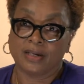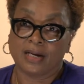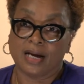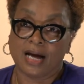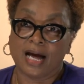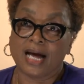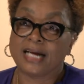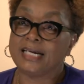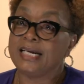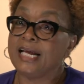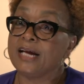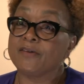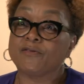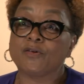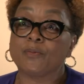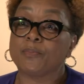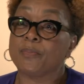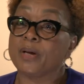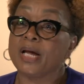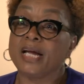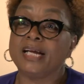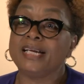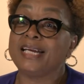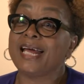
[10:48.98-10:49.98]
I never
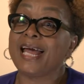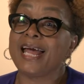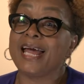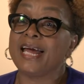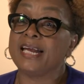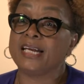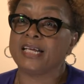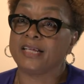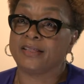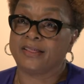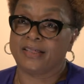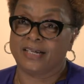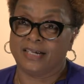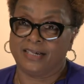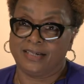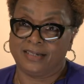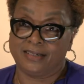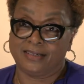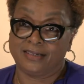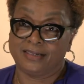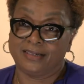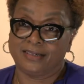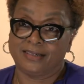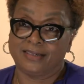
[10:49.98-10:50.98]
paid
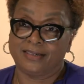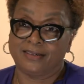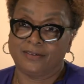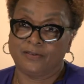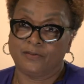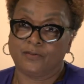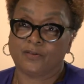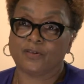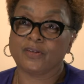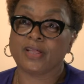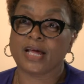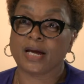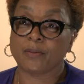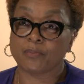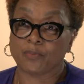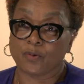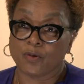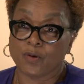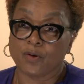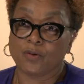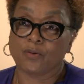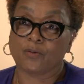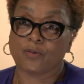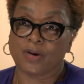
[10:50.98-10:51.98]
anything for that
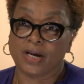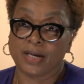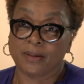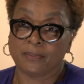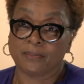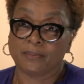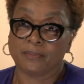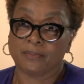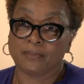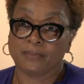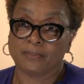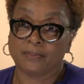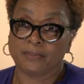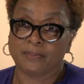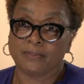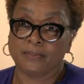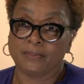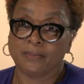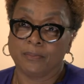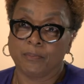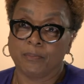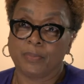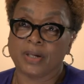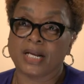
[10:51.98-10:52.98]
program,
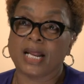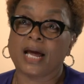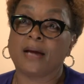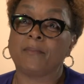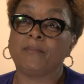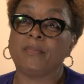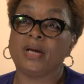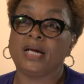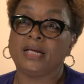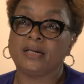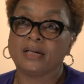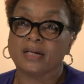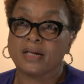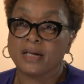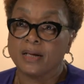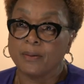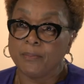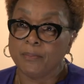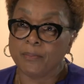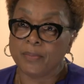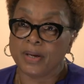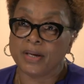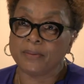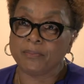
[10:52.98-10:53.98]
but I made a
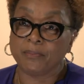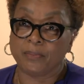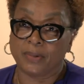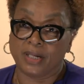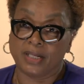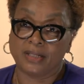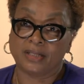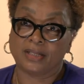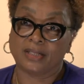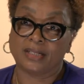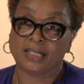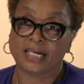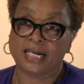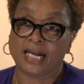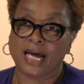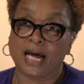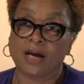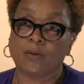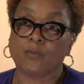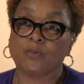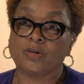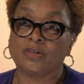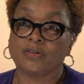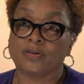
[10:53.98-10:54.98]
commitment that
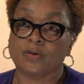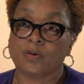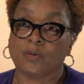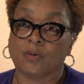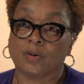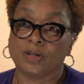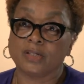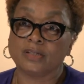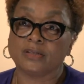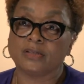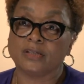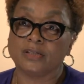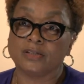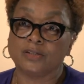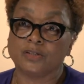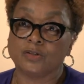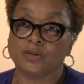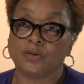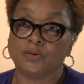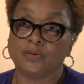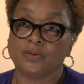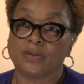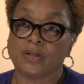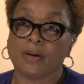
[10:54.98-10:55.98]
I was going to
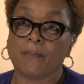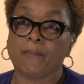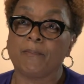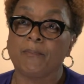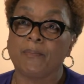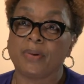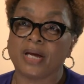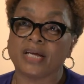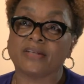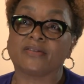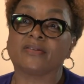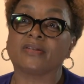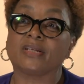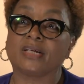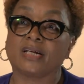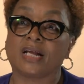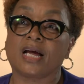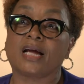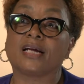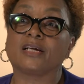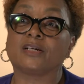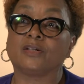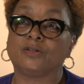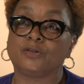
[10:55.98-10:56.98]
do the best that
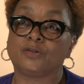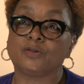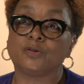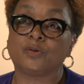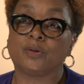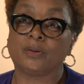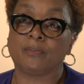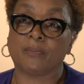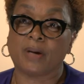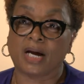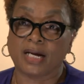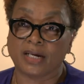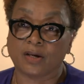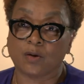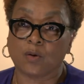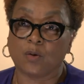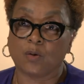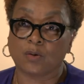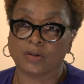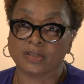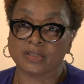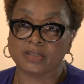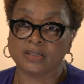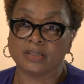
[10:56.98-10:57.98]
I could do in my
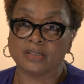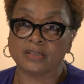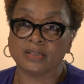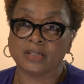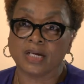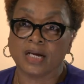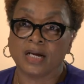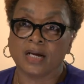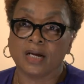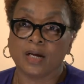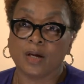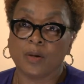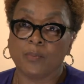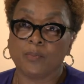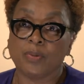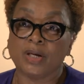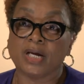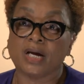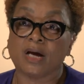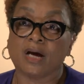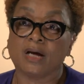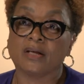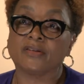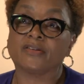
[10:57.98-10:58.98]
courses
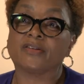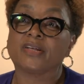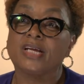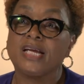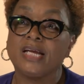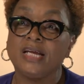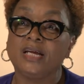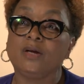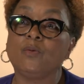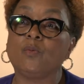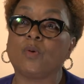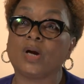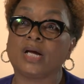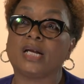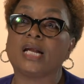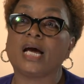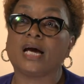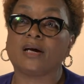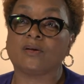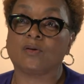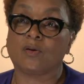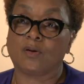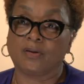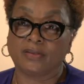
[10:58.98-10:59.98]
because he went
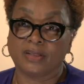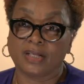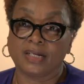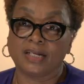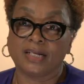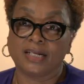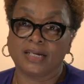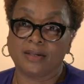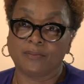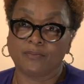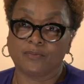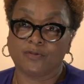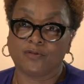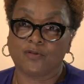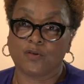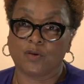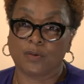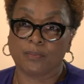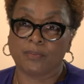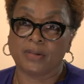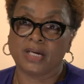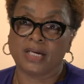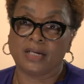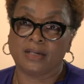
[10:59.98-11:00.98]
out on the limb
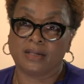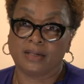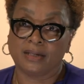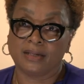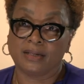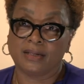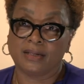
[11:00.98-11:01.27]
for me.